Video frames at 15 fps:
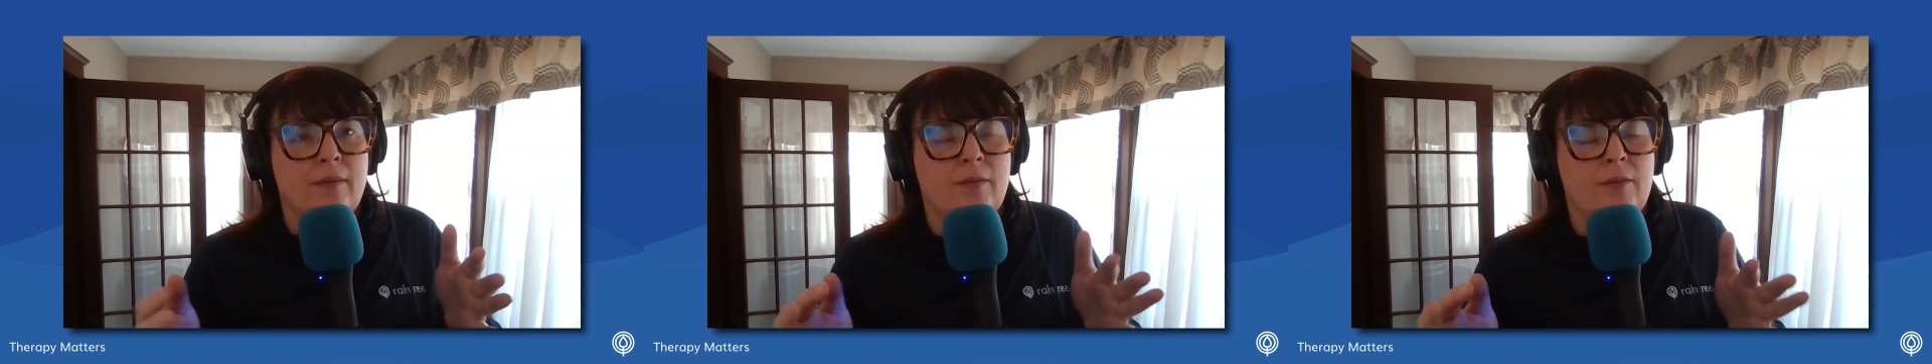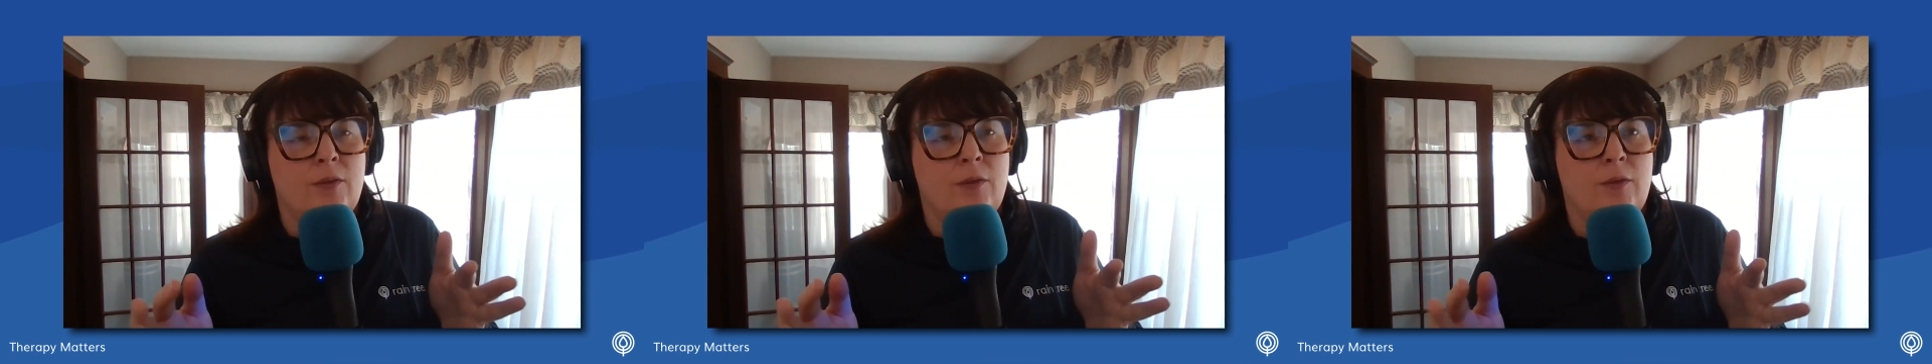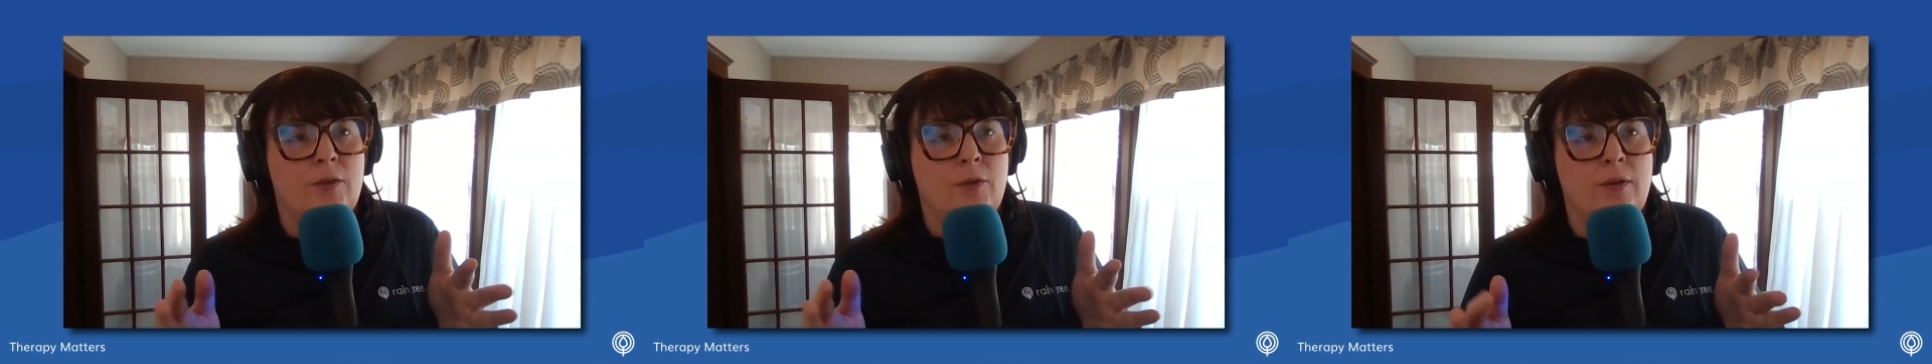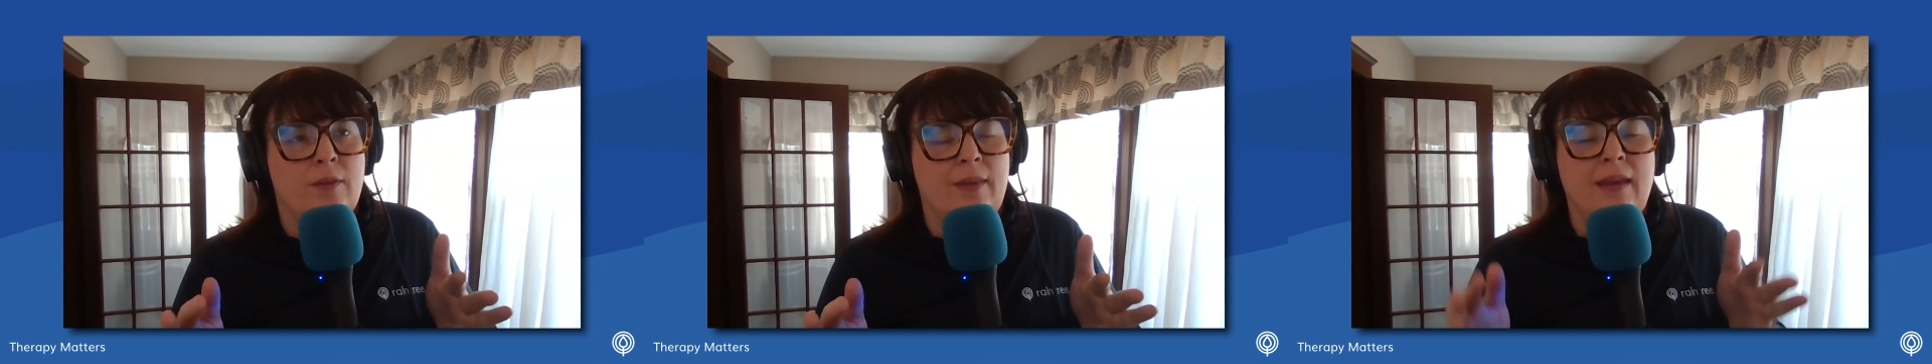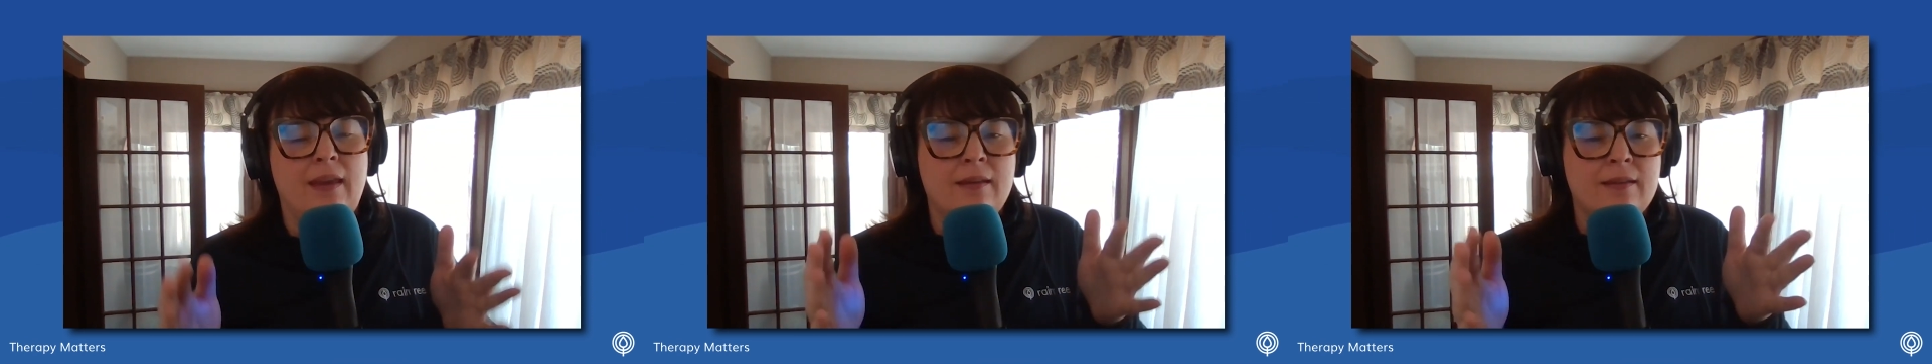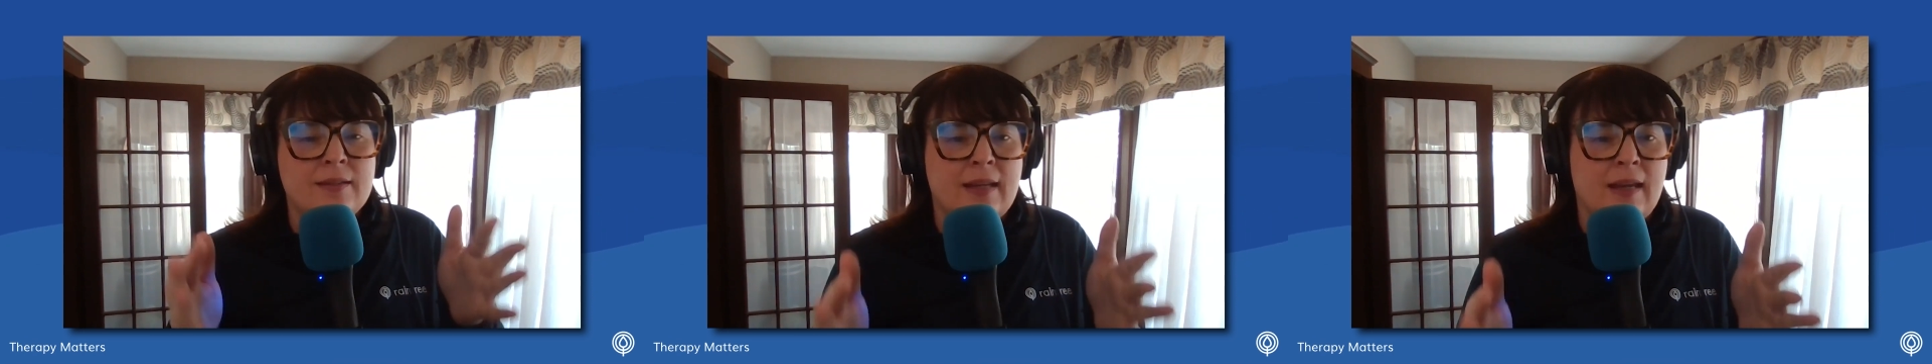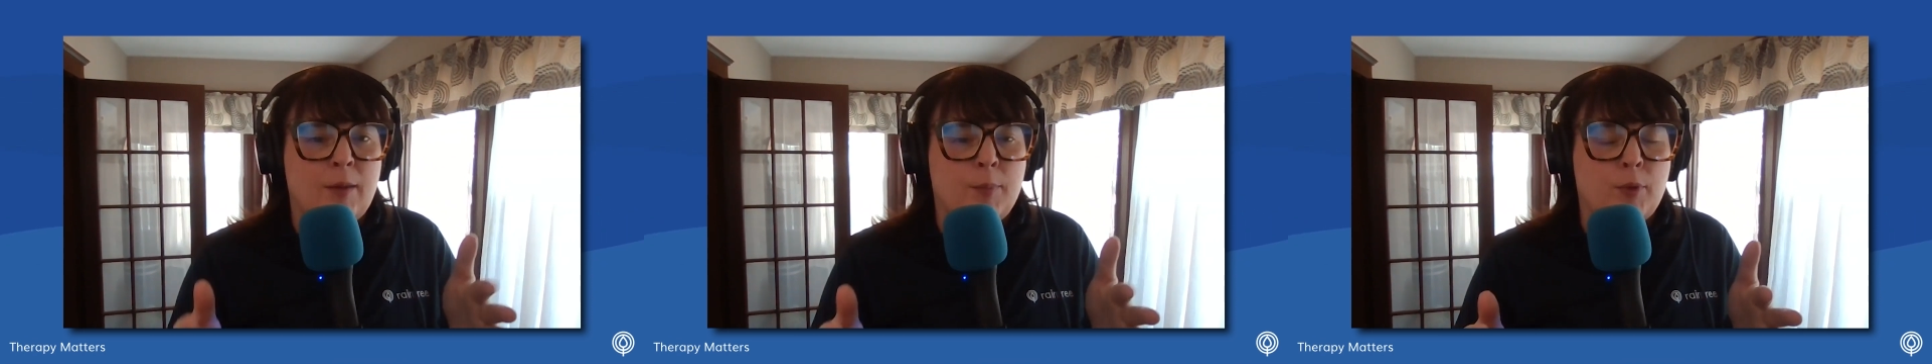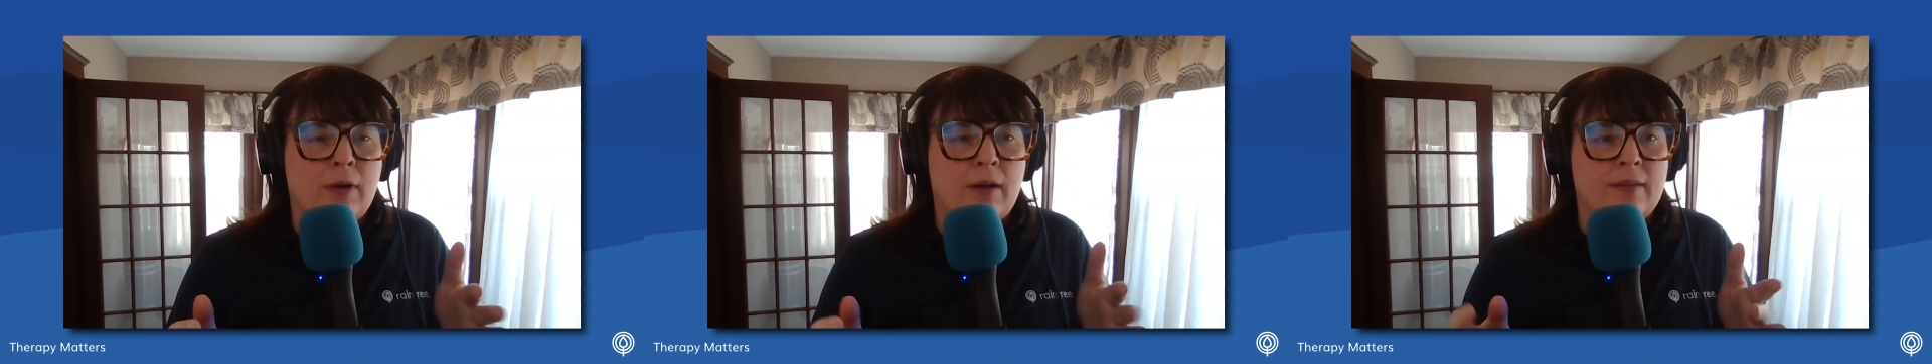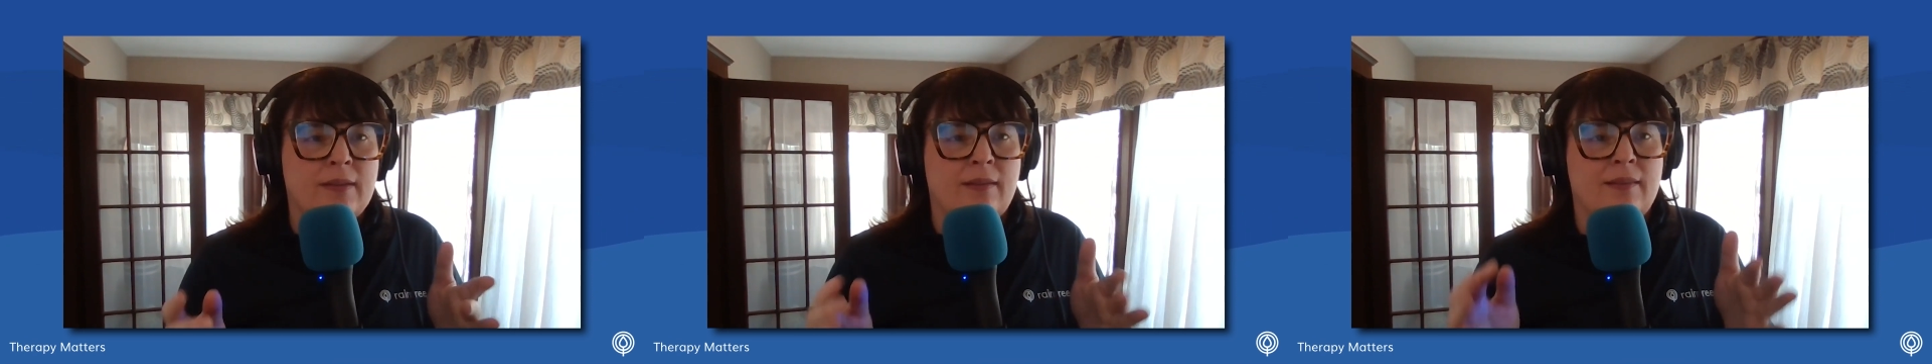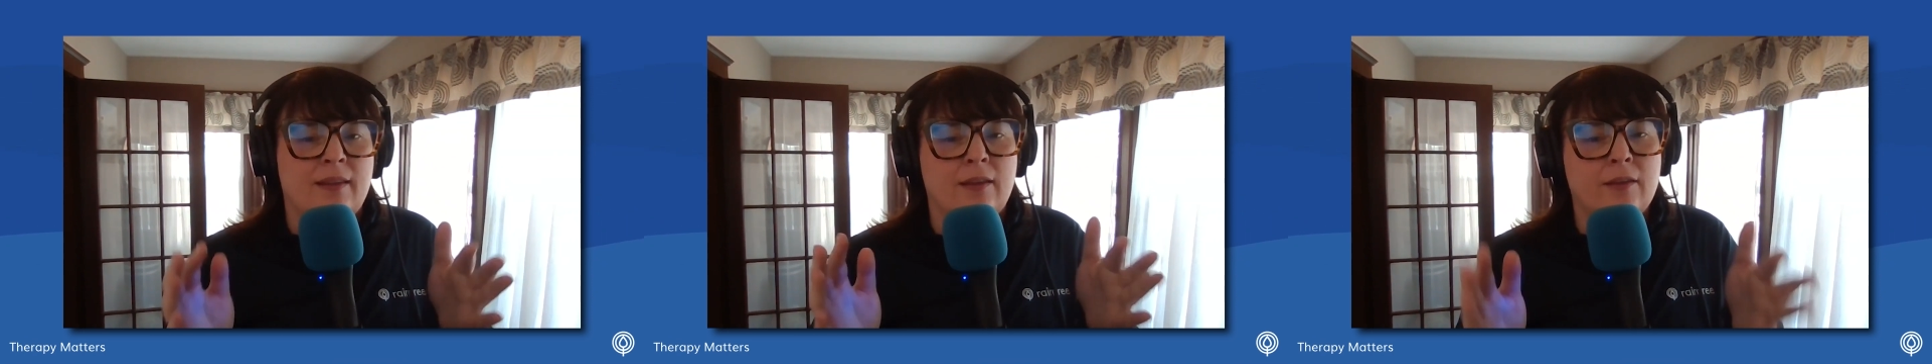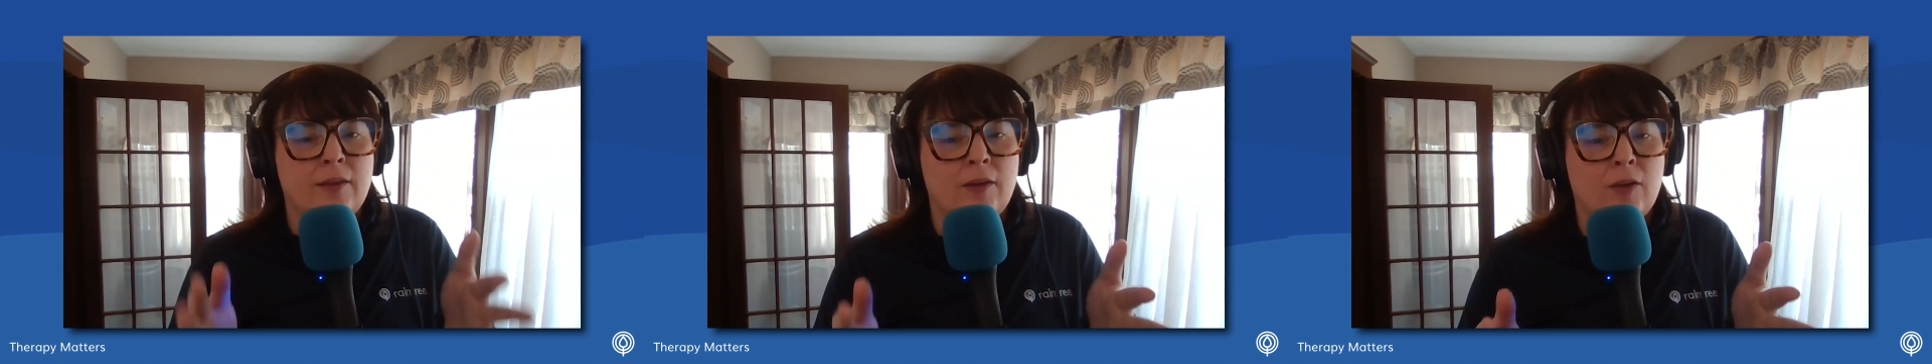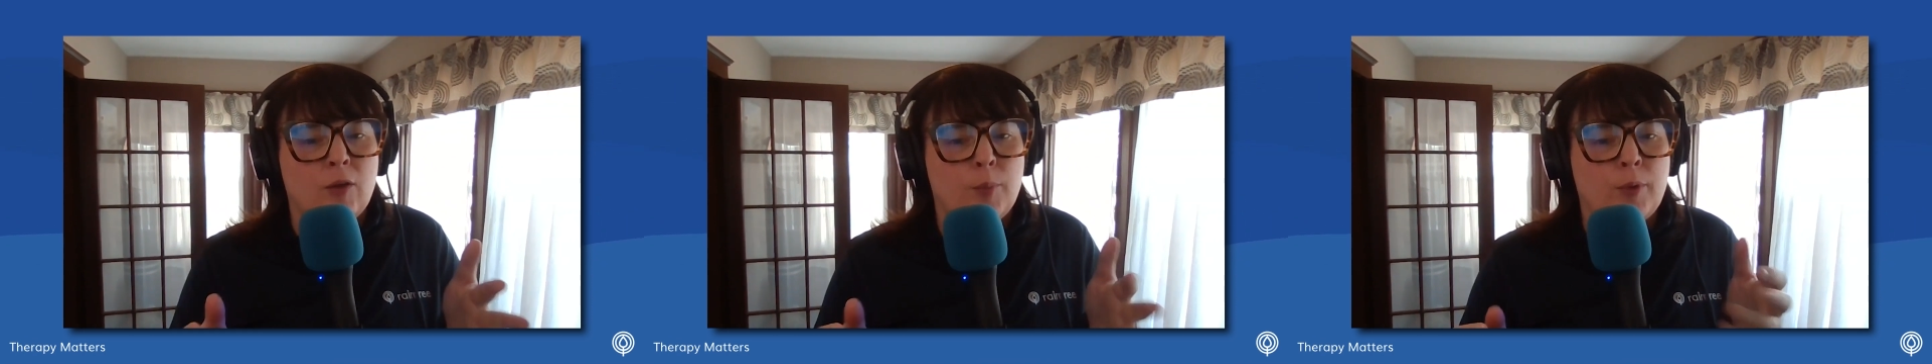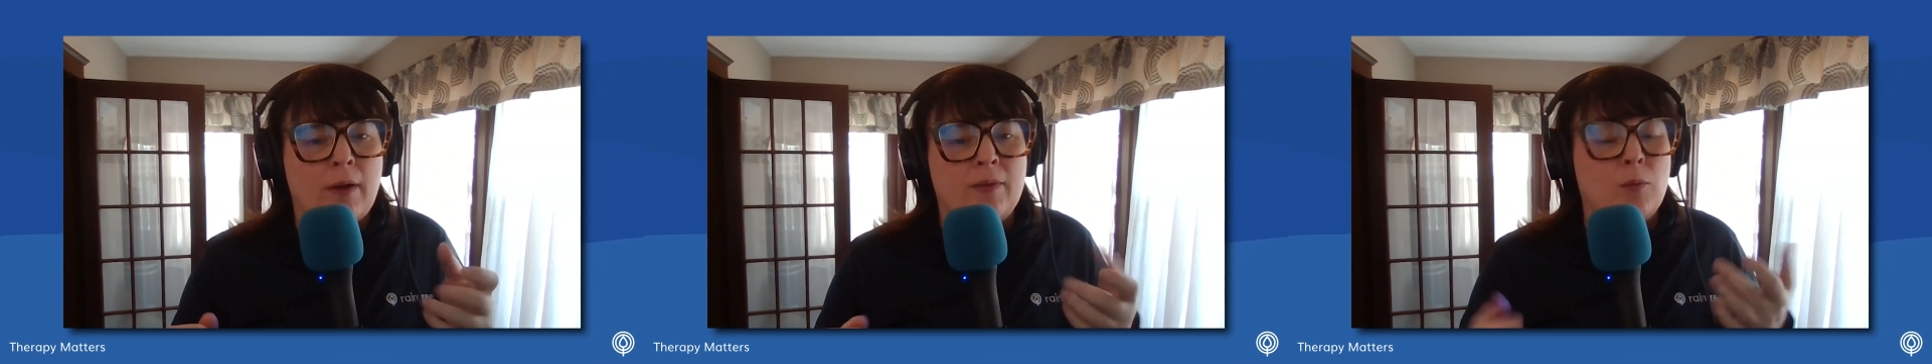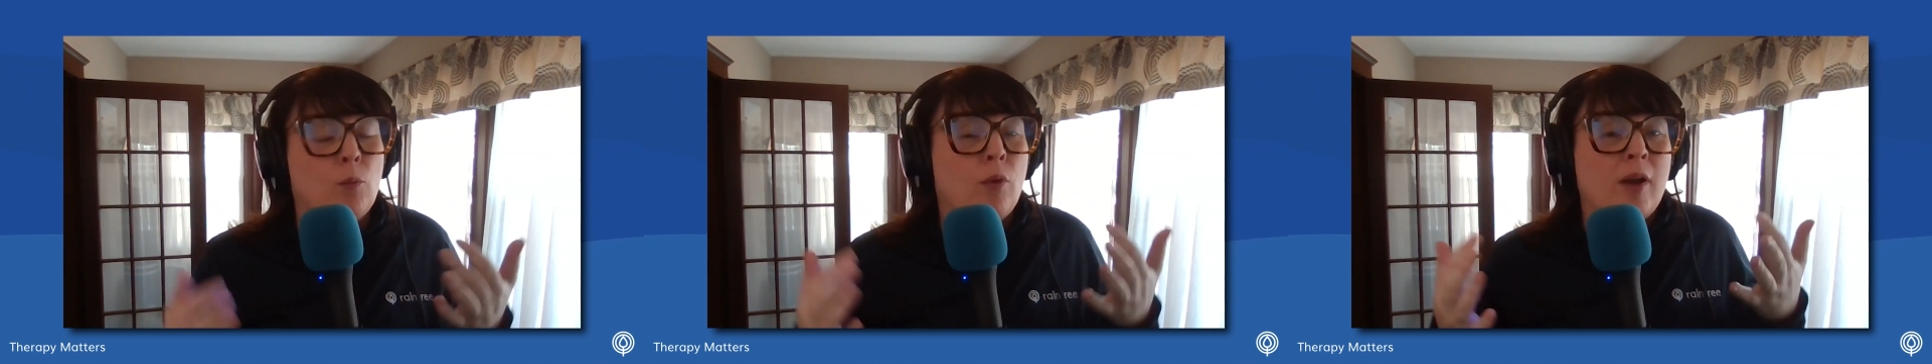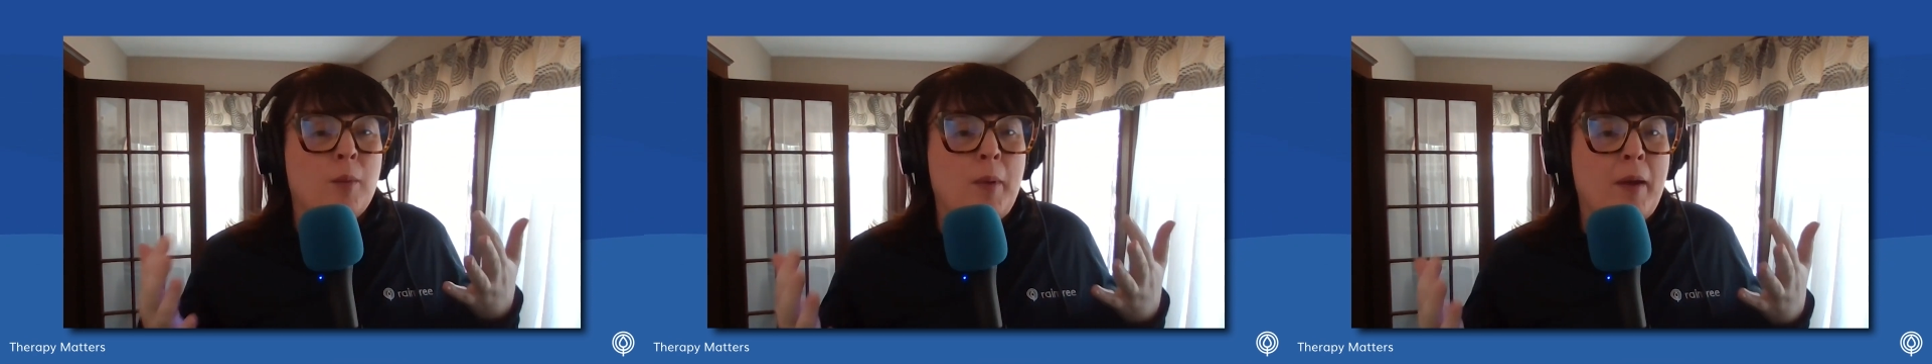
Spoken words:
sort of the intake process, the clinical process. What